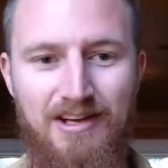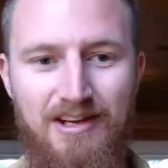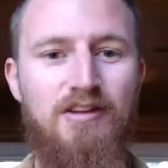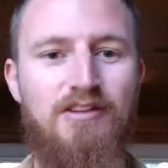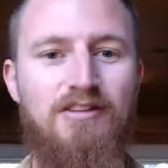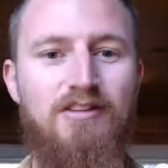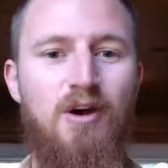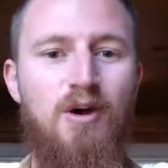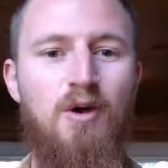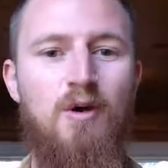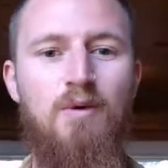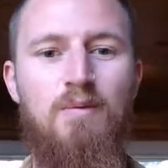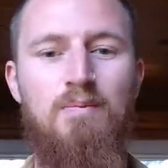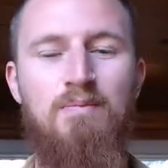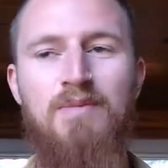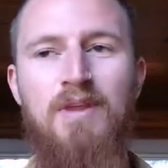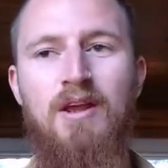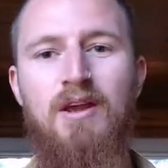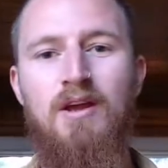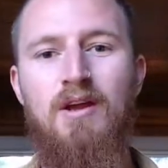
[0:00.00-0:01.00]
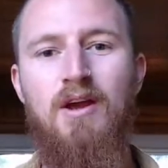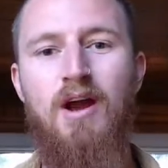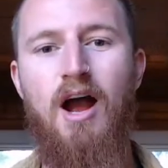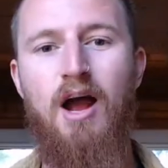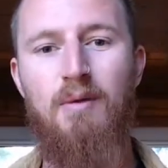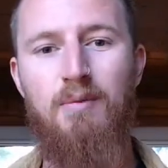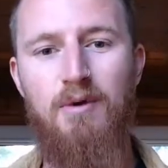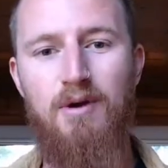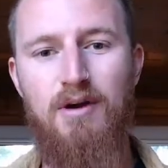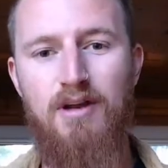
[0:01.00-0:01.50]
So
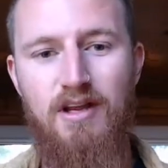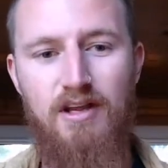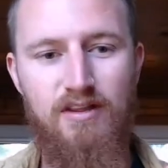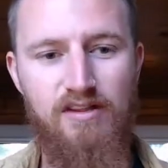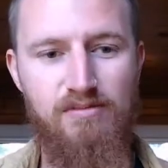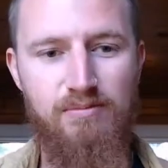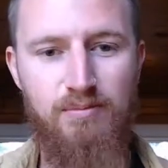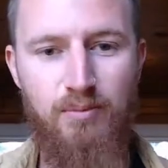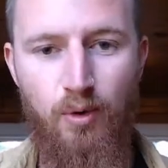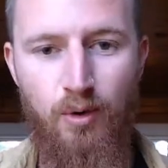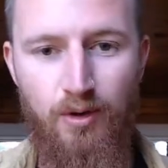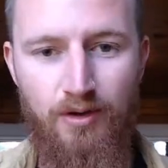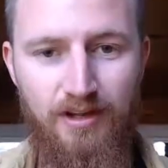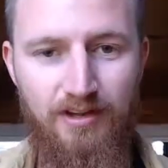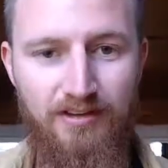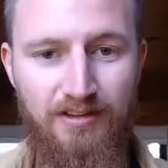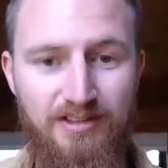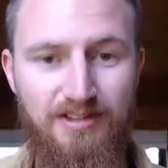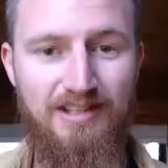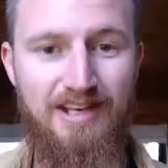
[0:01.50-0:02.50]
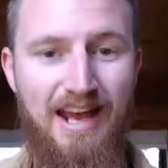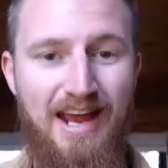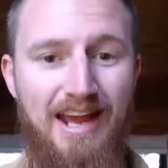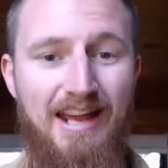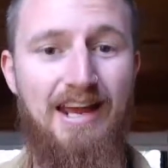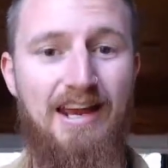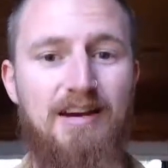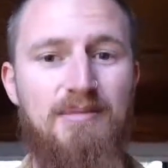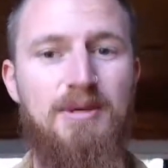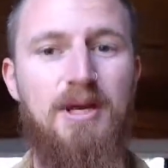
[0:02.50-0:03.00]
I want to explore this
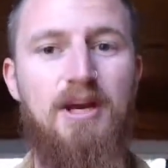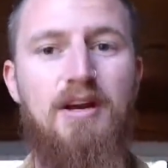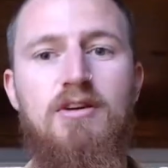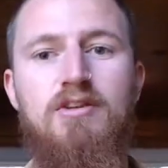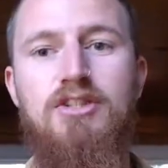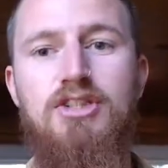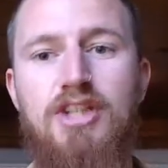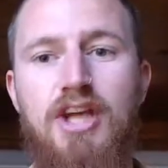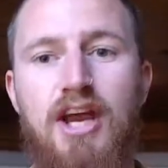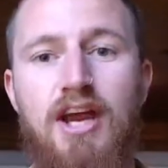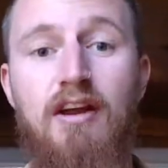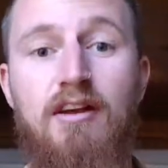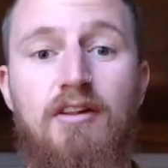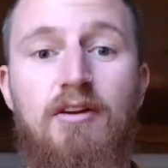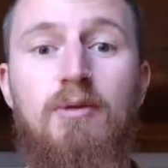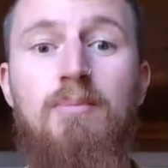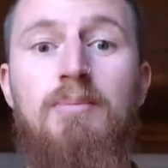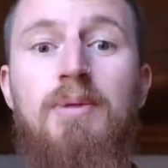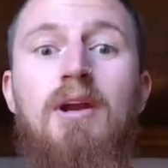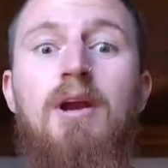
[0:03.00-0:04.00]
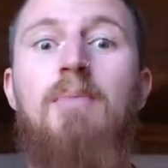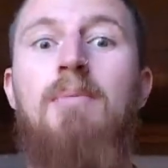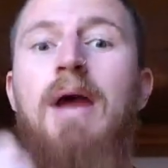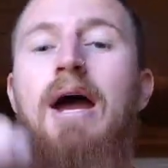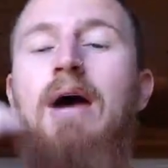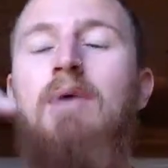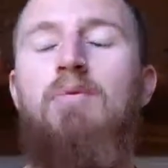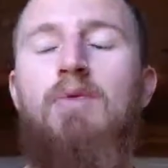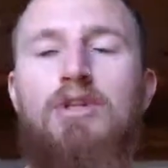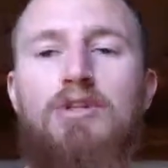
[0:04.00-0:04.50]
today, and I'm going to share a little bit
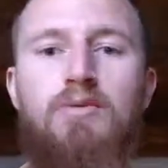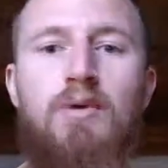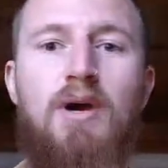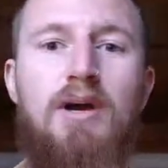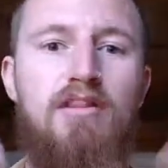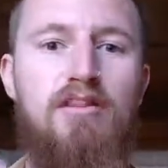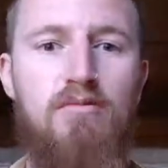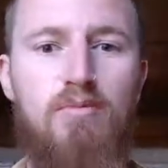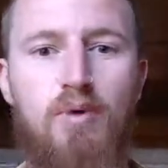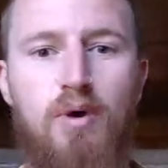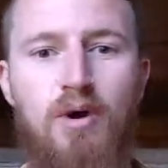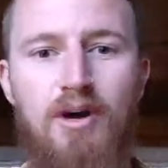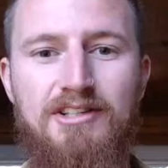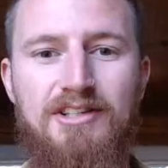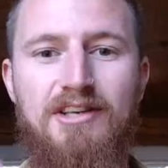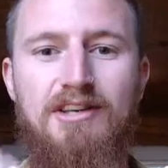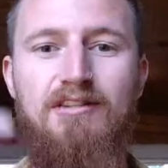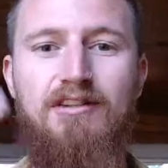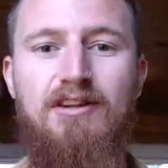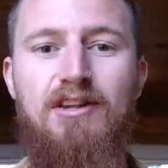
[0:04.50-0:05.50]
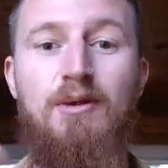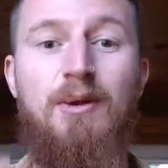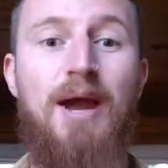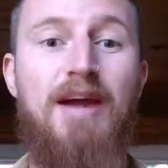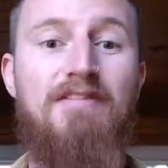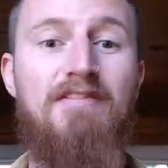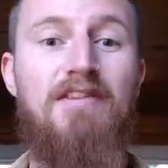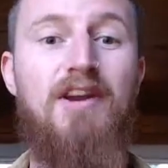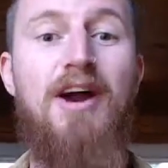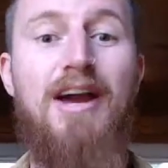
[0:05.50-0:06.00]
about which one's what, and so you
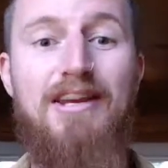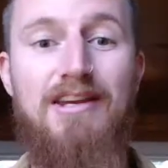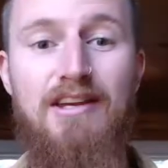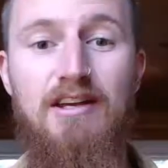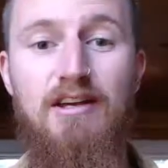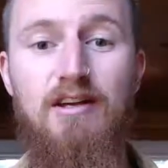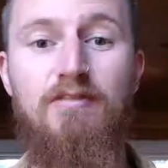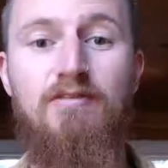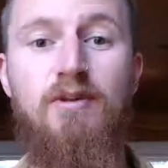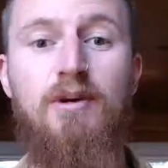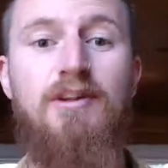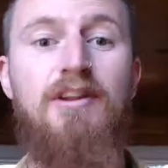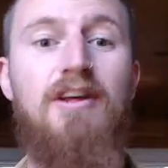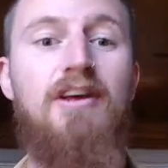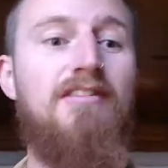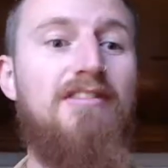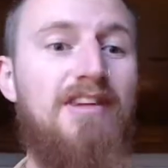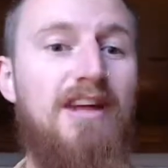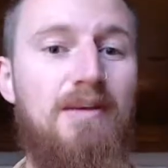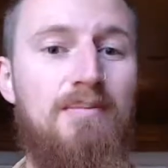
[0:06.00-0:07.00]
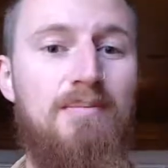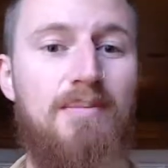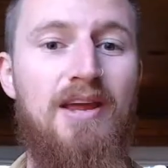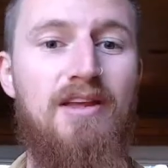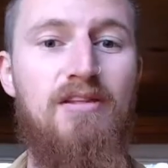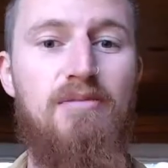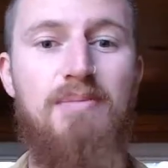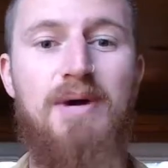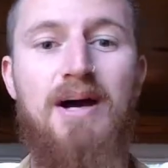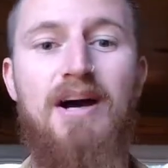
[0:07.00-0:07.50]
have an idea of what the
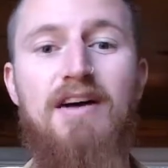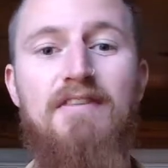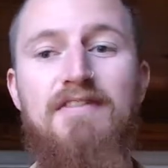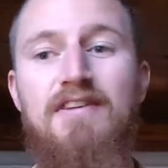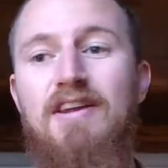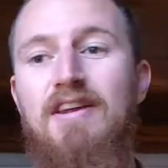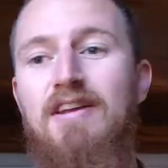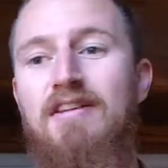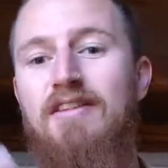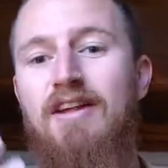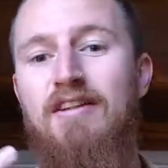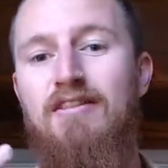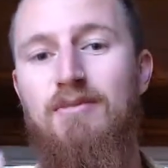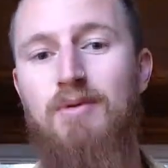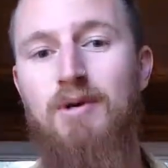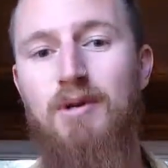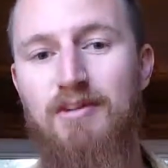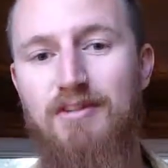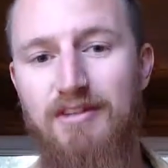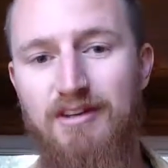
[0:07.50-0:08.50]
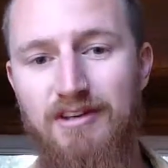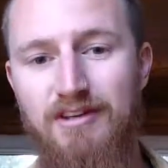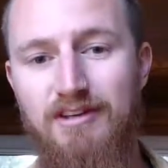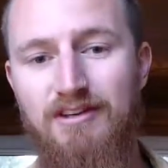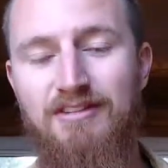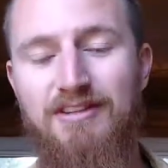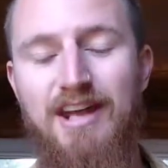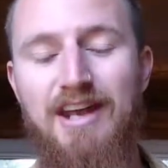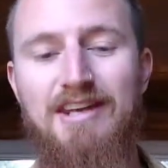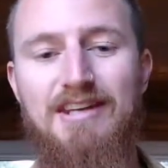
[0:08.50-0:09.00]
ascent-based path is as well as the
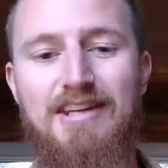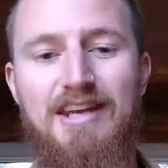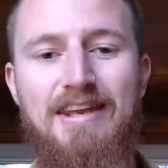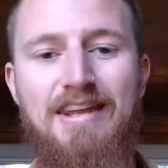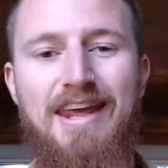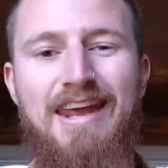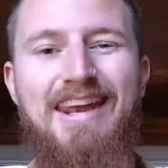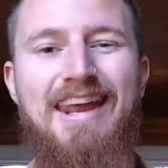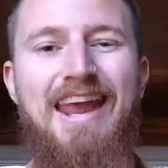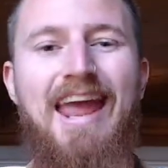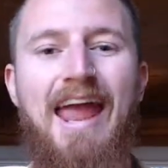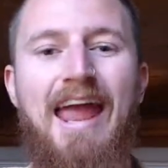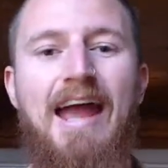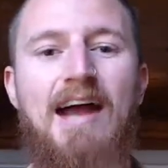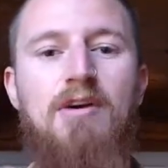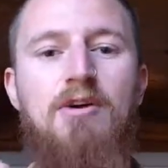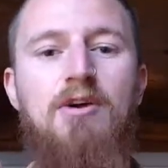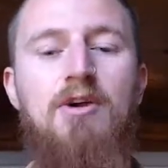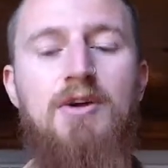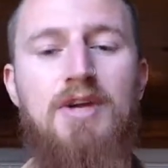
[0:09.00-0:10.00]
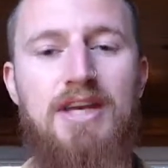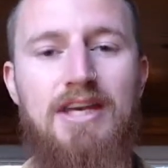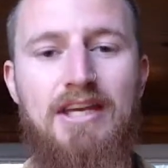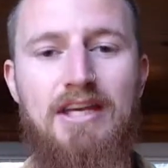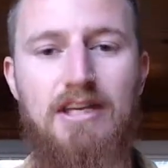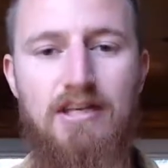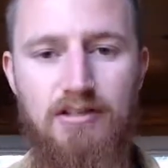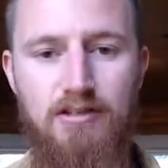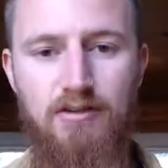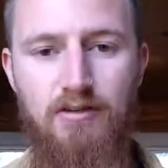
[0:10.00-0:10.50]
descent, and then how you can
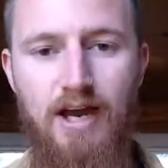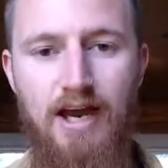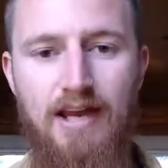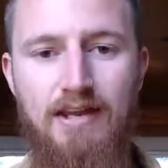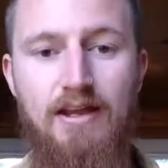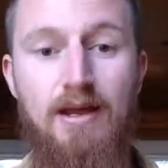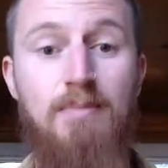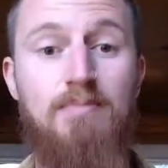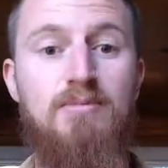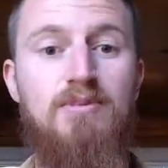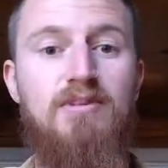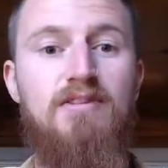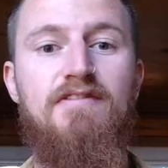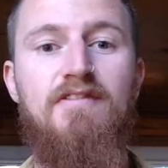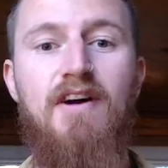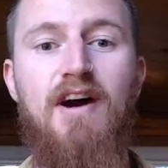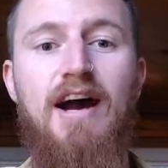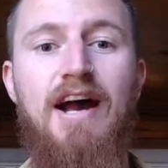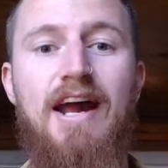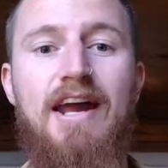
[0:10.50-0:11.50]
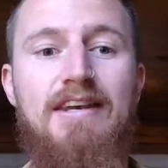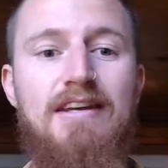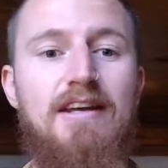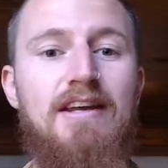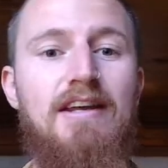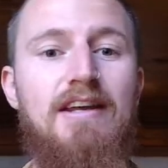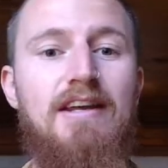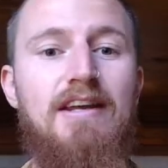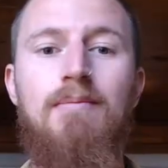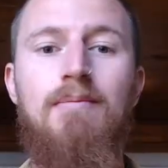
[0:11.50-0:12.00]
integrate them to find
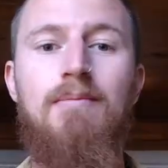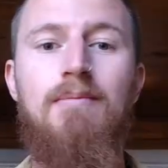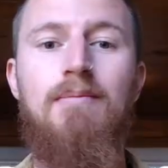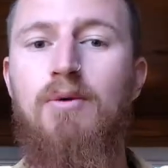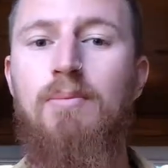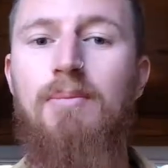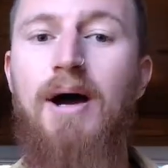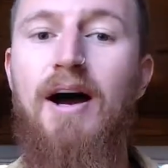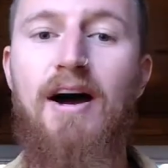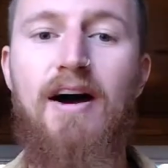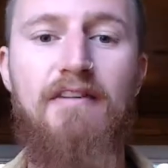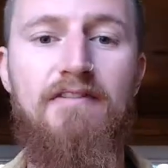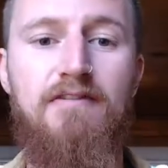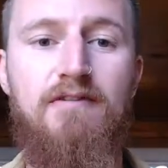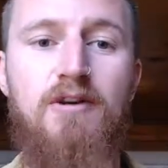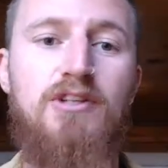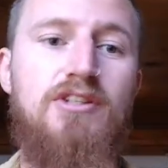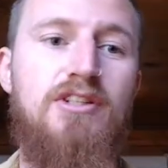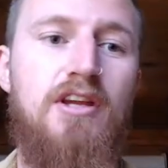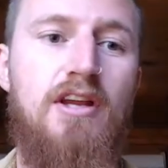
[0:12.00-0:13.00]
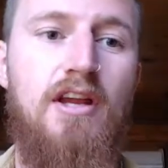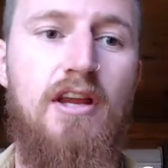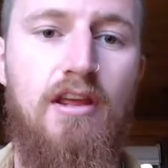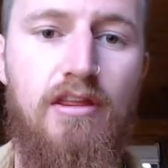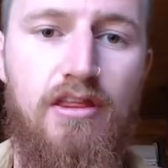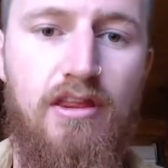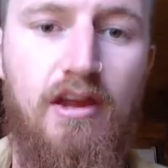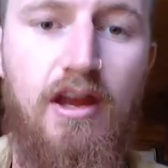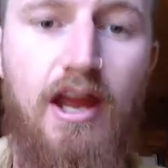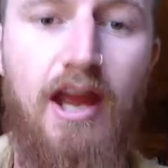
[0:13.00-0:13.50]
the middle path, which
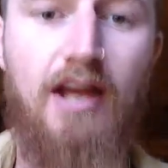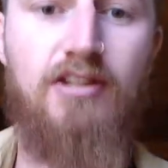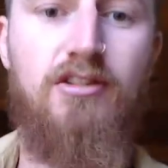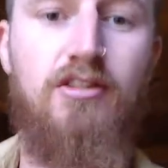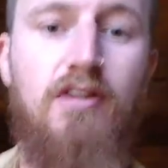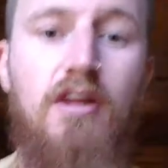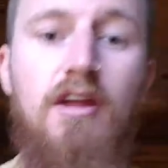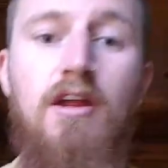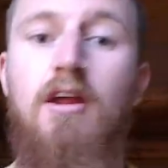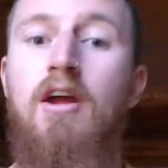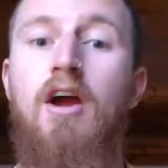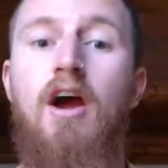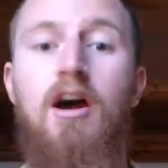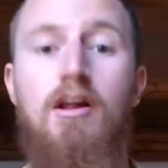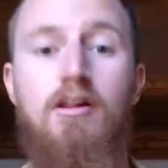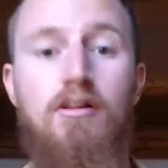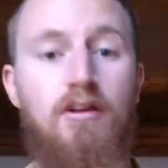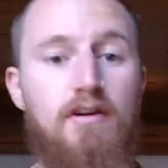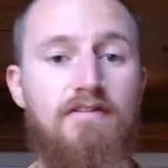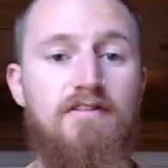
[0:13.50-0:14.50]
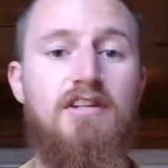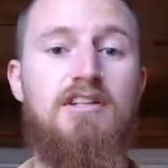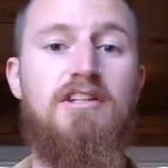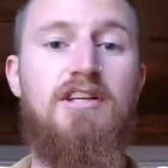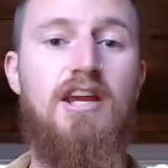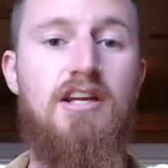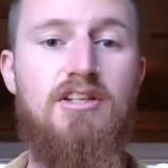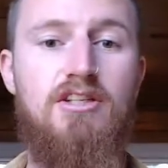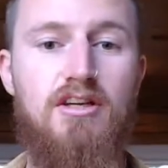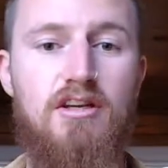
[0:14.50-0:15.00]
is actually a lot of the
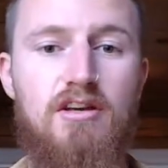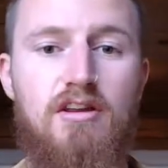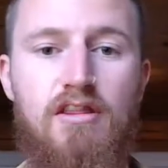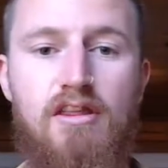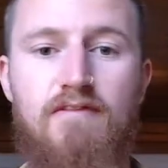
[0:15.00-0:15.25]
teachings.